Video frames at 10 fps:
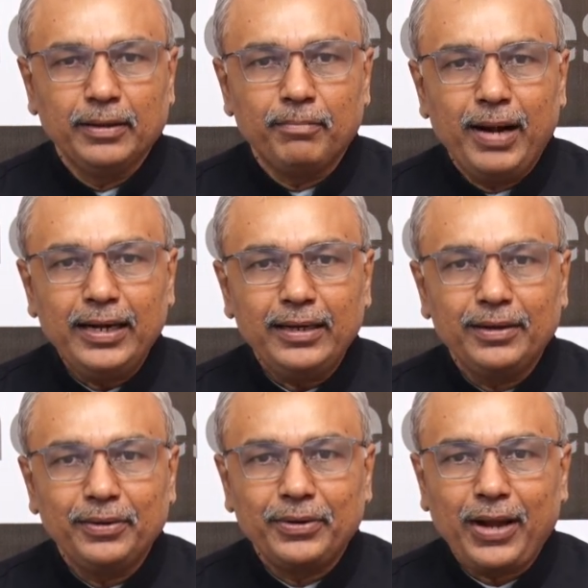
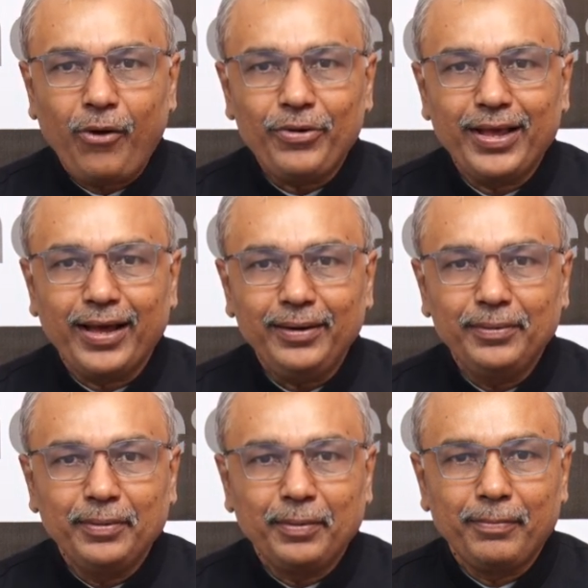But now here
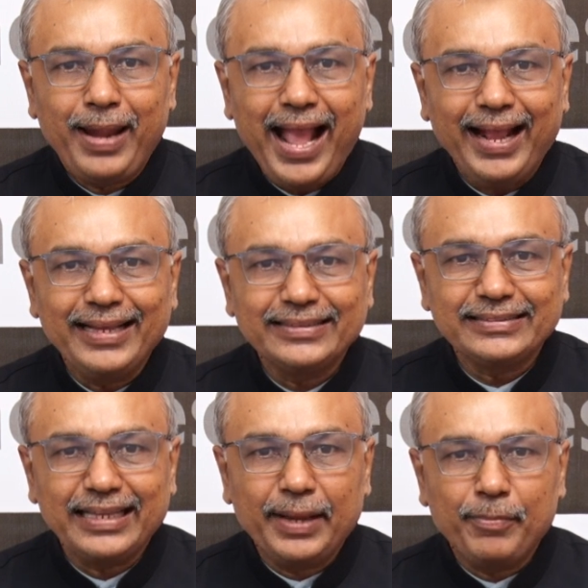black
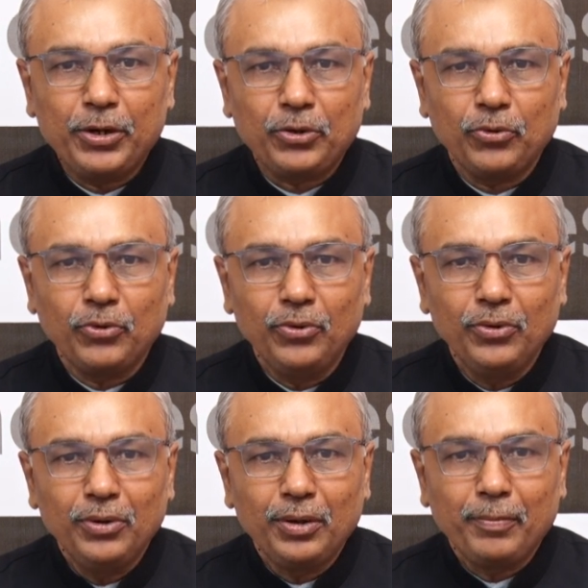is able
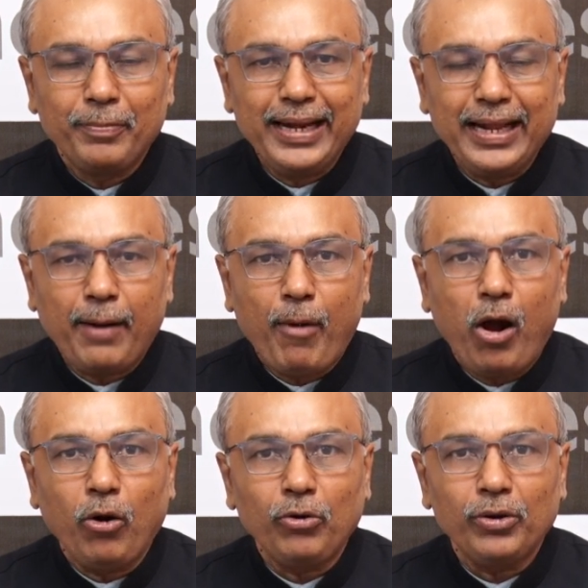to bring
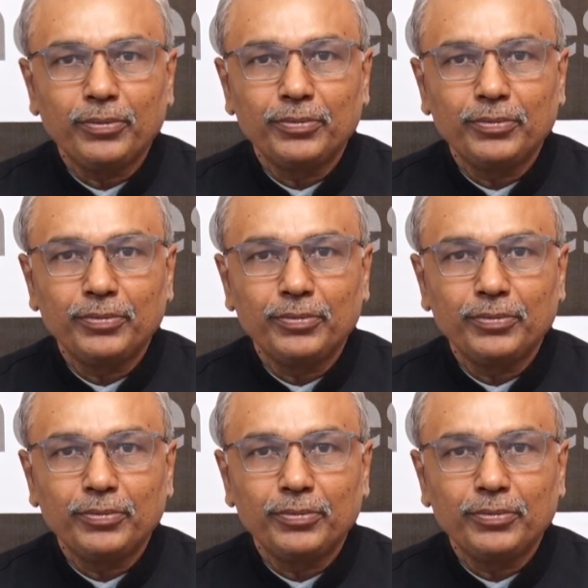about